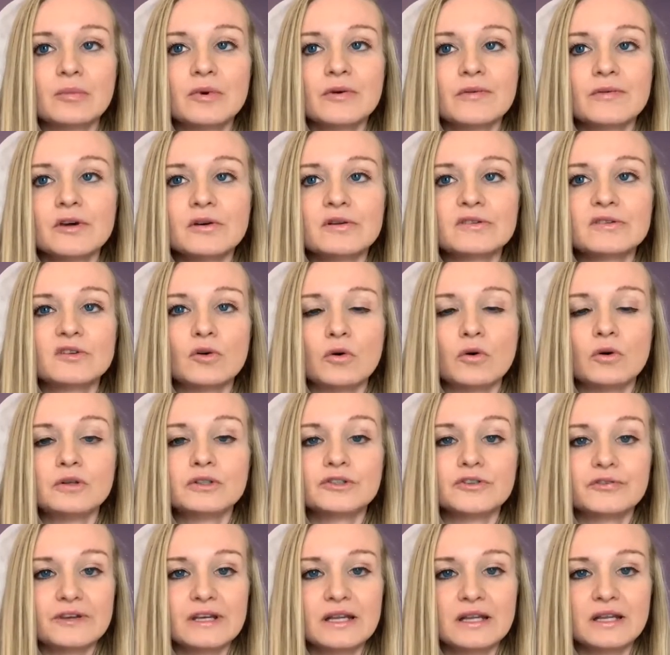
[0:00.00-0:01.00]
of those old
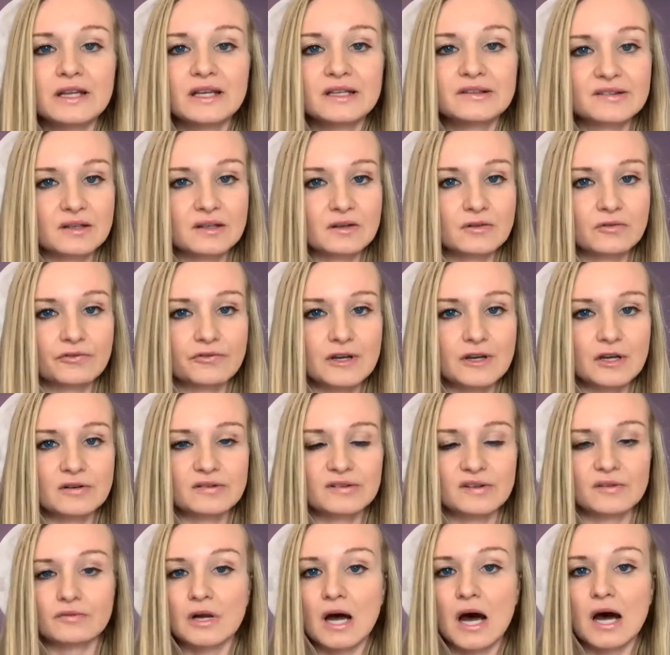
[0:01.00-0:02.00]
feelings and fears
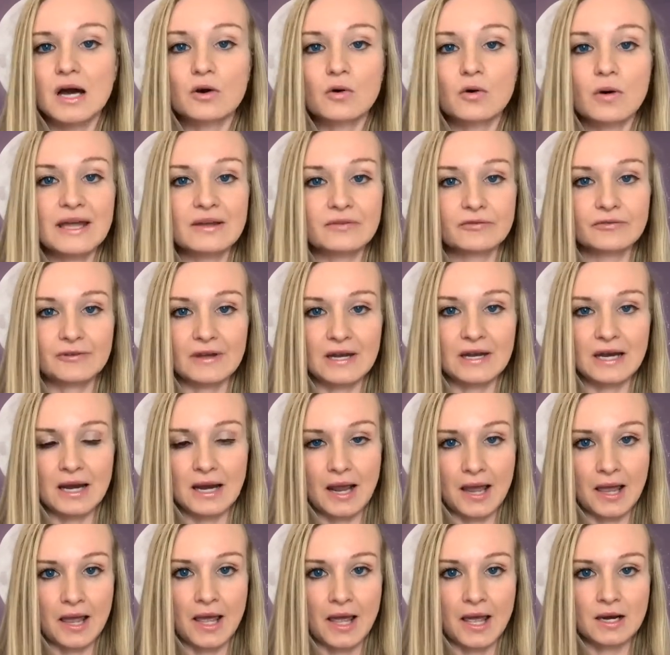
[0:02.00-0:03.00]
of not quite fitting
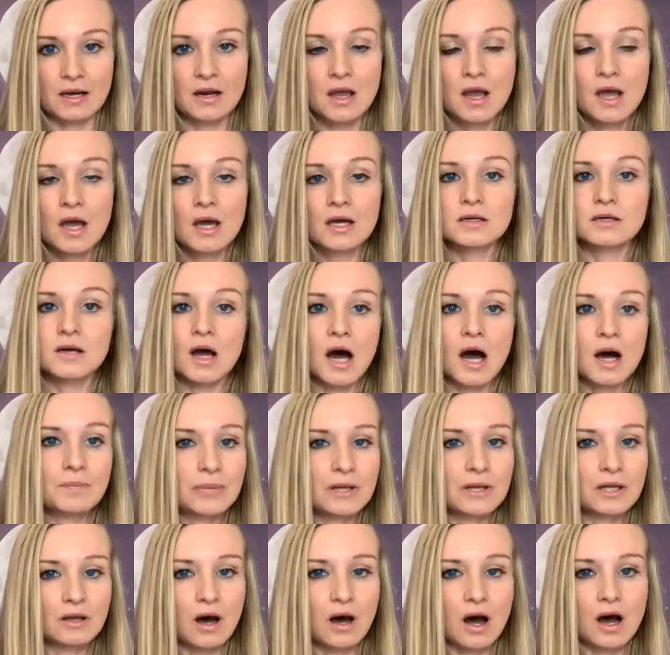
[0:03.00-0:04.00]
in, not
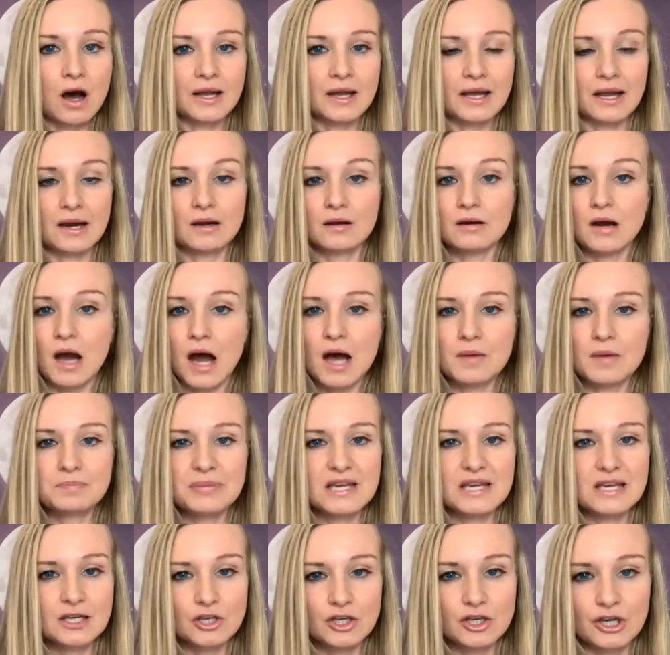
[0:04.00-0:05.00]
belonging, not
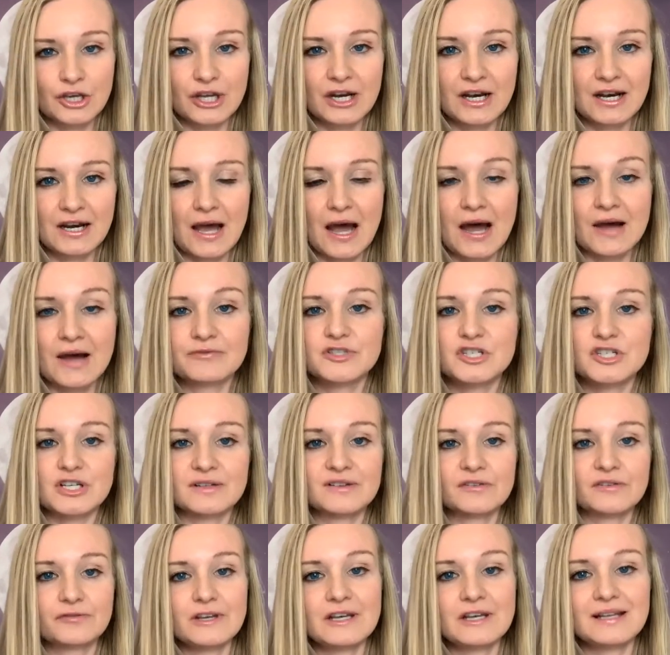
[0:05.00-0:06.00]
being good enough,
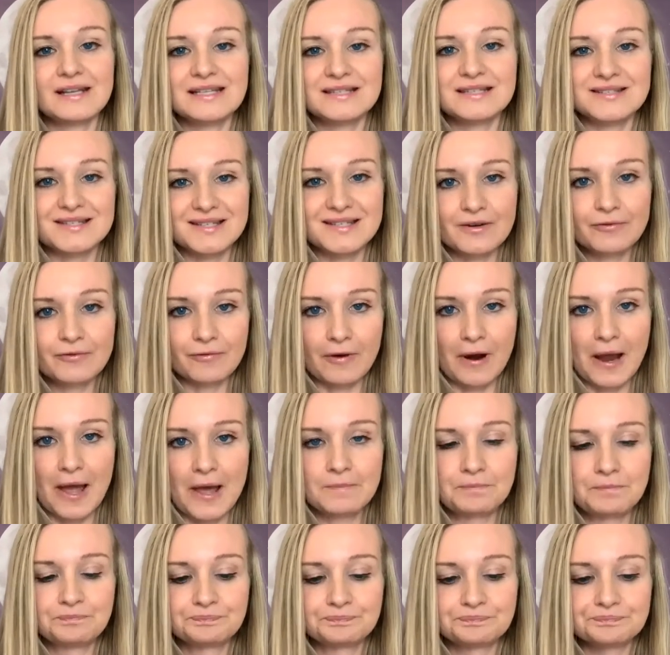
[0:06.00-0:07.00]
just feeling
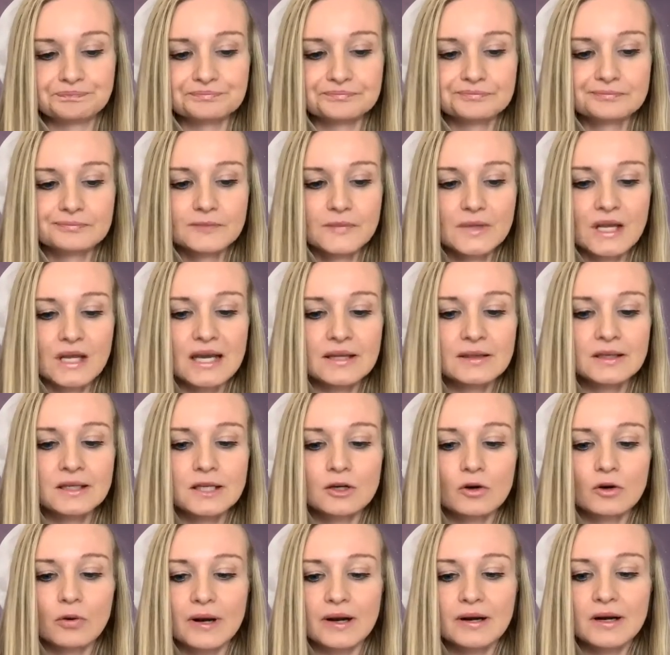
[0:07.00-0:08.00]
different. And the
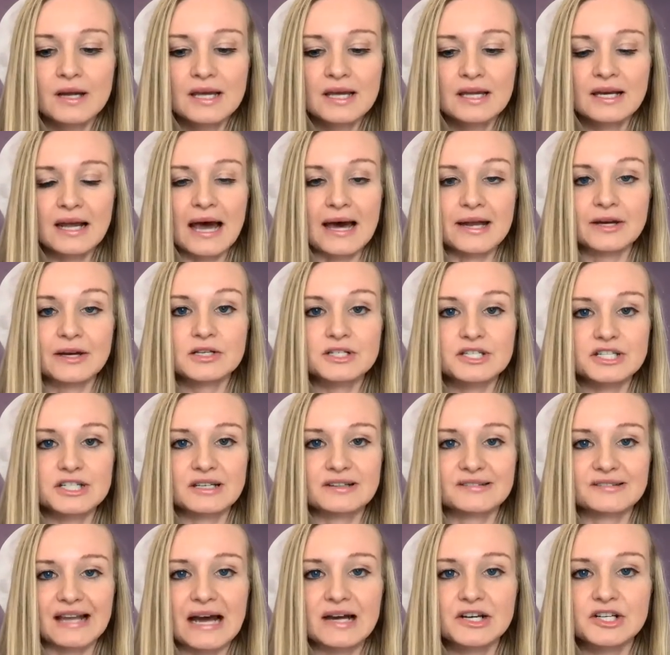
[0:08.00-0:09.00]
Aquarian energy
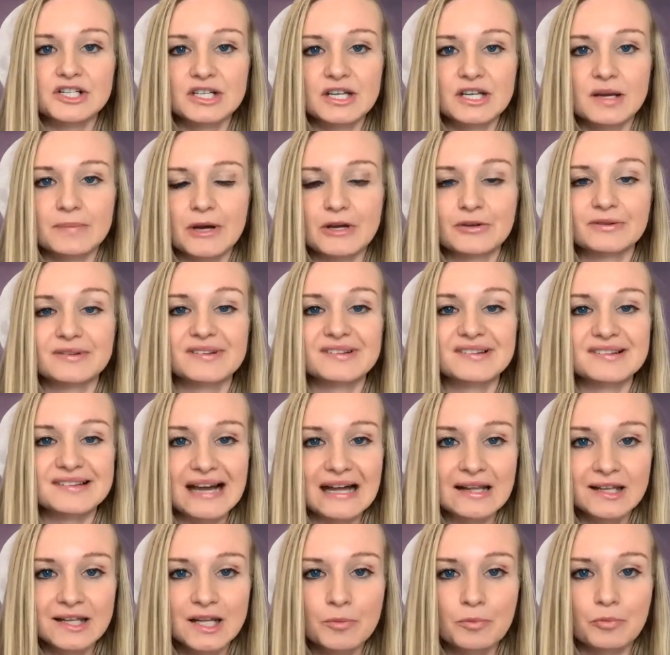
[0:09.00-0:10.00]
is actually about
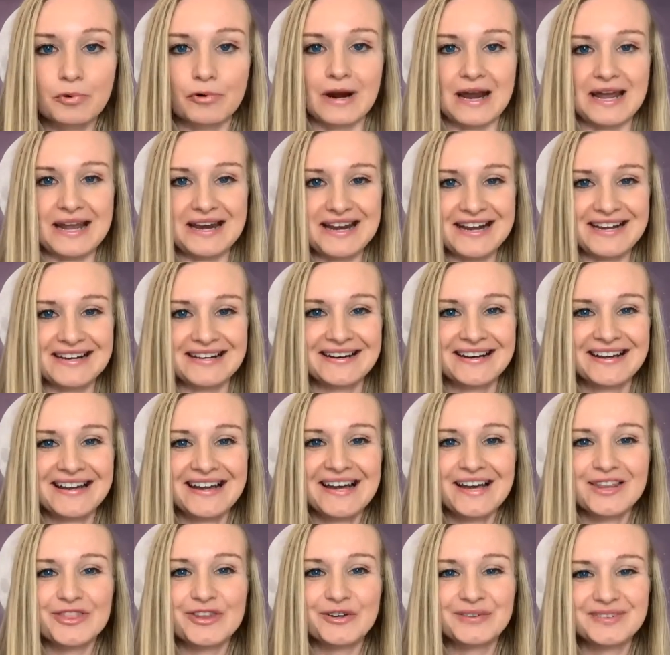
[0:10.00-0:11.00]
celebrating
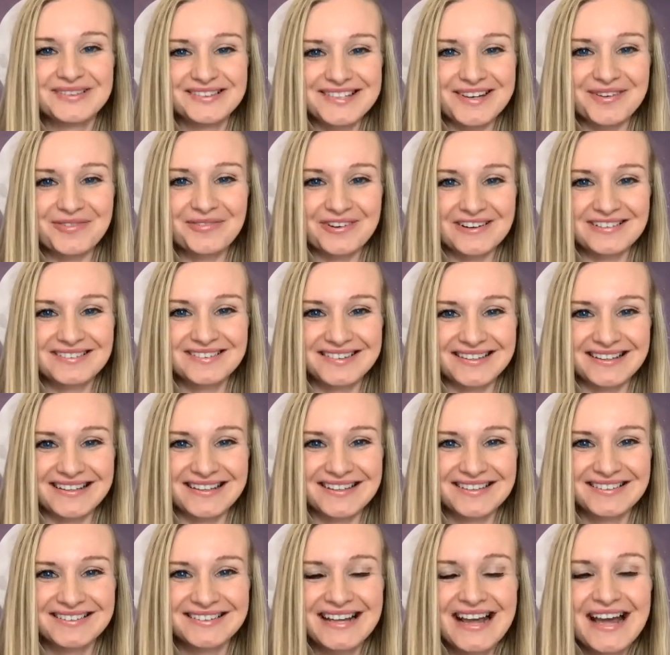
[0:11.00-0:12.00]
those
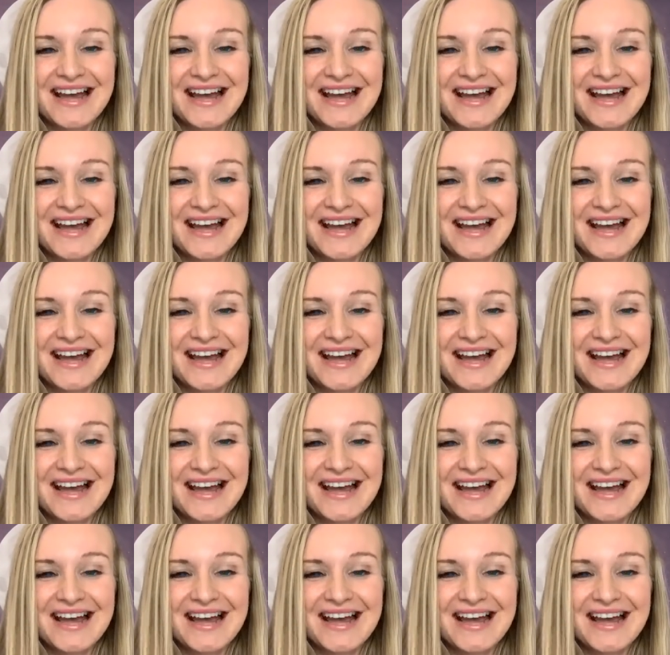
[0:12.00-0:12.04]
differences.